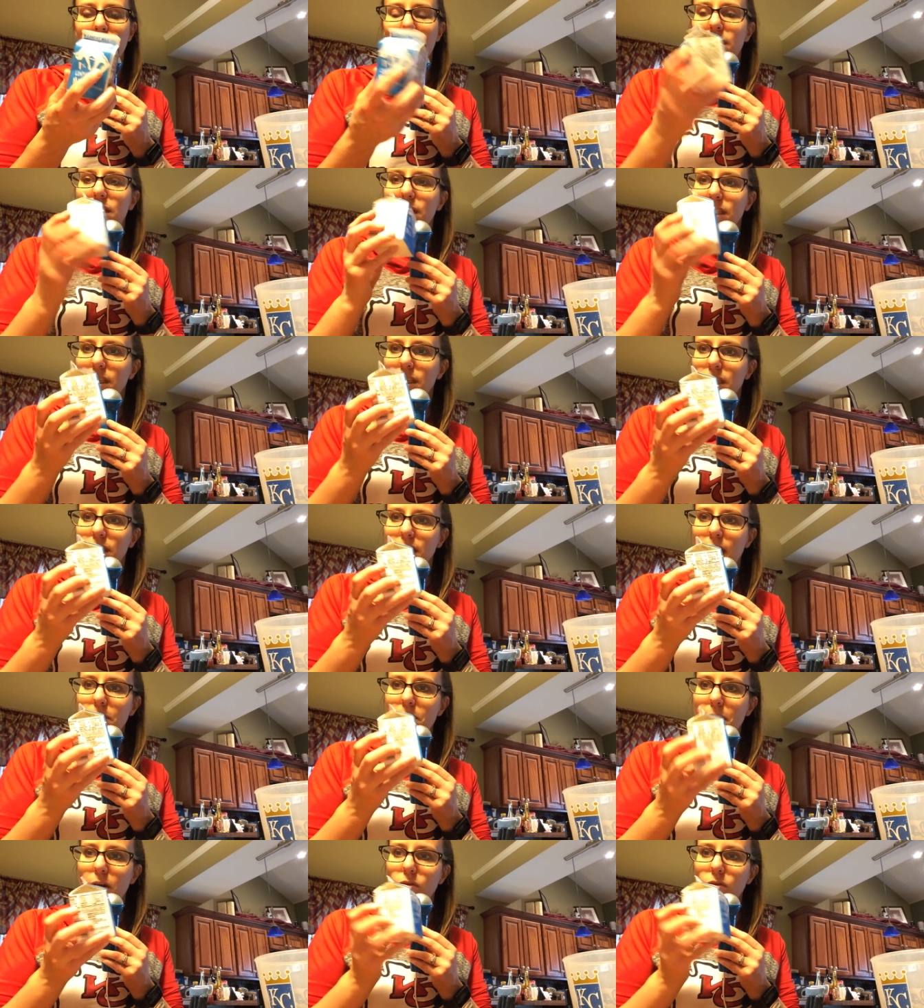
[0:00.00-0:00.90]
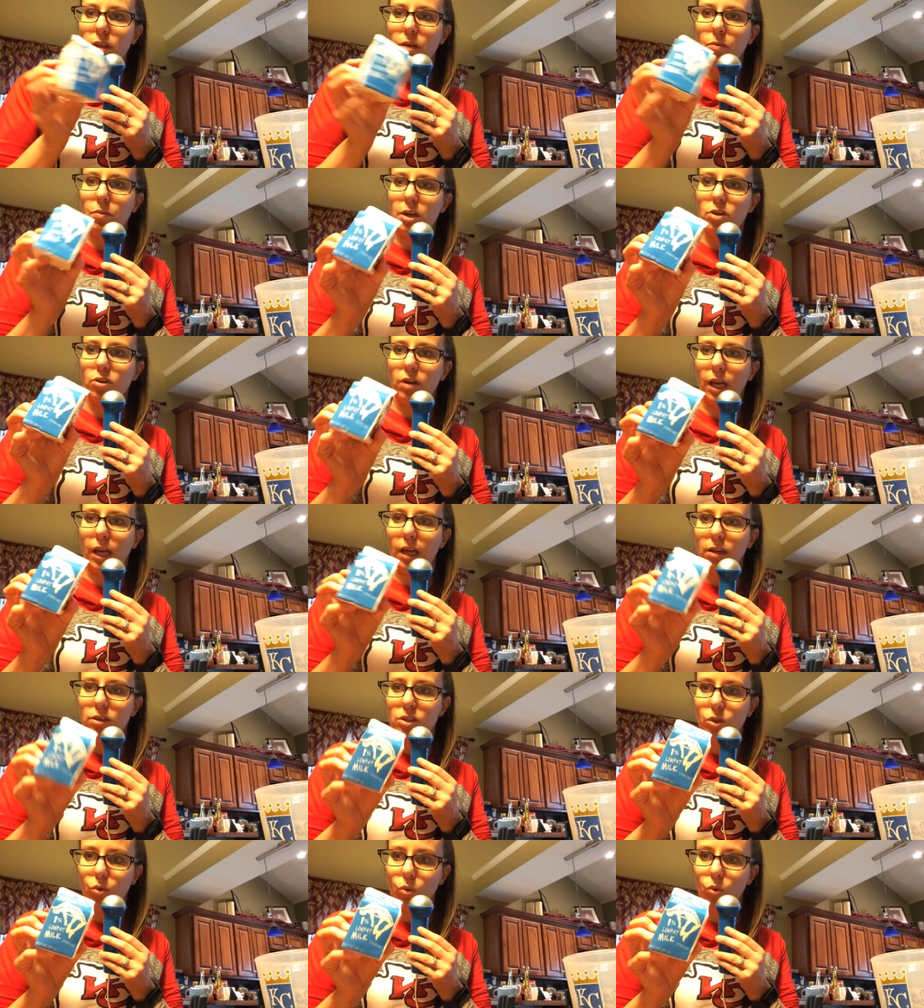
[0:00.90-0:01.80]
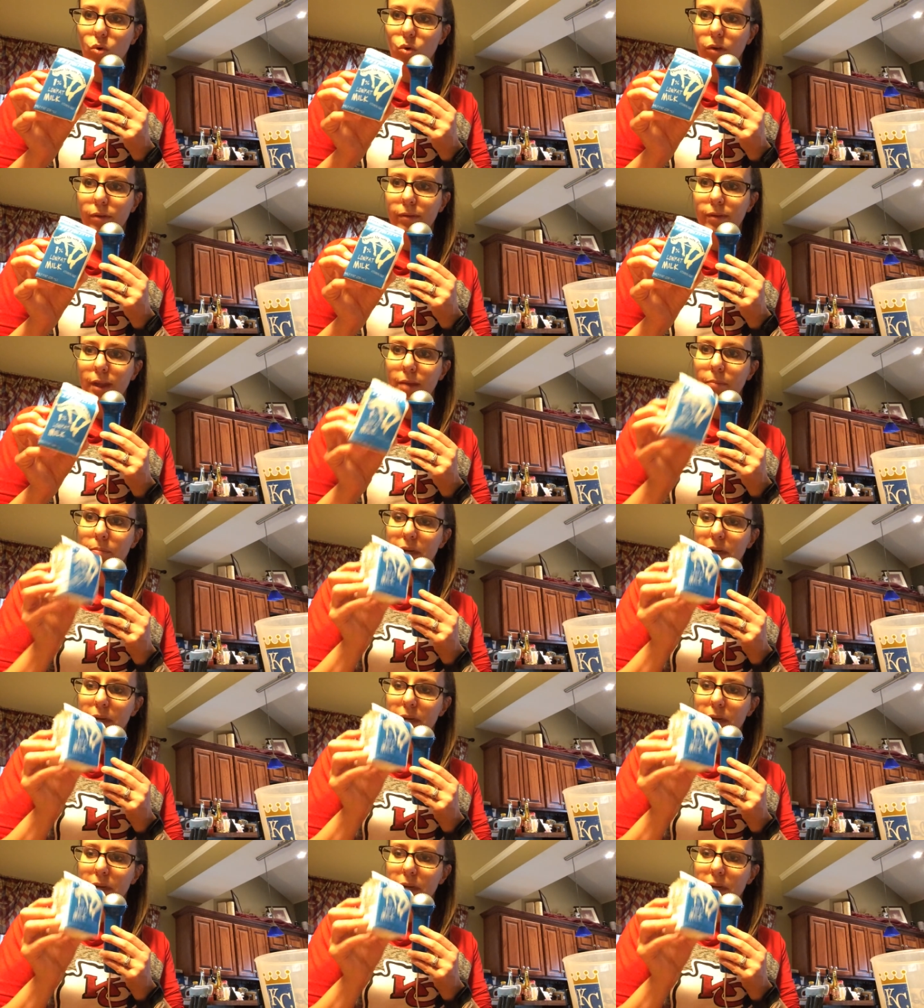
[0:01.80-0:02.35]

This is the same milk that we drink at school